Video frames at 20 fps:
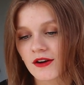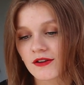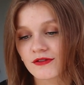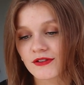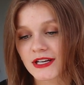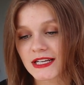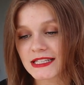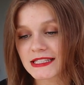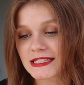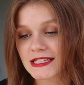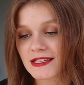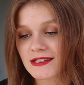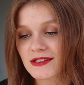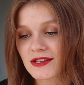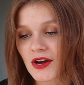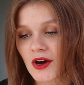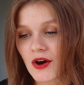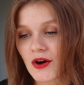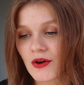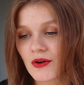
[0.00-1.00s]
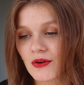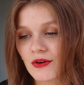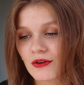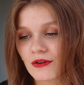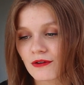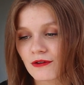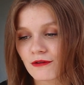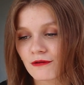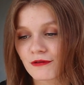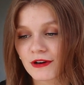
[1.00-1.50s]
Francisco
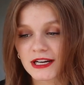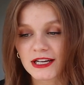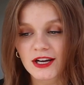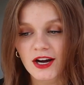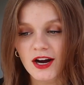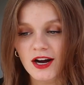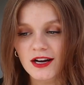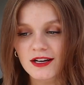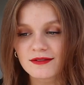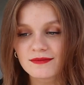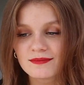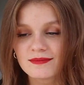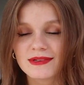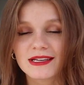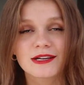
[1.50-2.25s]
Rincon.